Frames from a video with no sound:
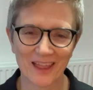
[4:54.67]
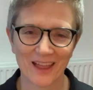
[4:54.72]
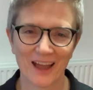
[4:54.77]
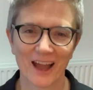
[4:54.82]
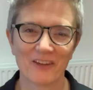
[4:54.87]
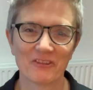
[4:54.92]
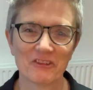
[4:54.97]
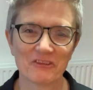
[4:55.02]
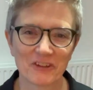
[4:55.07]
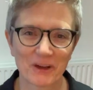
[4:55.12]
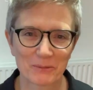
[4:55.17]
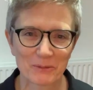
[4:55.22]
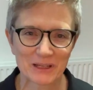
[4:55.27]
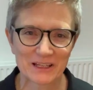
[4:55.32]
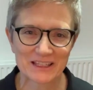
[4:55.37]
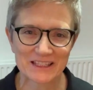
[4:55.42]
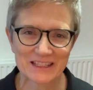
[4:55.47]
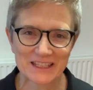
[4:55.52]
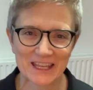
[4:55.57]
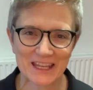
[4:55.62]
Have a
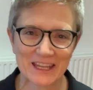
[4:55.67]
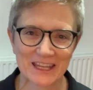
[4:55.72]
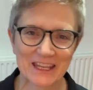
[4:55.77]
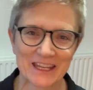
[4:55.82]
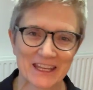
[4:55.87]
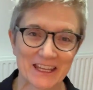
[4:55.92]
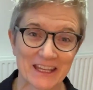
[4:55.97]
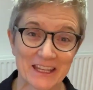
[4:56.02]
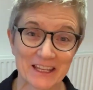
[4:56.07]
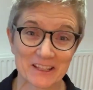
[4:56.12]
fabulous day.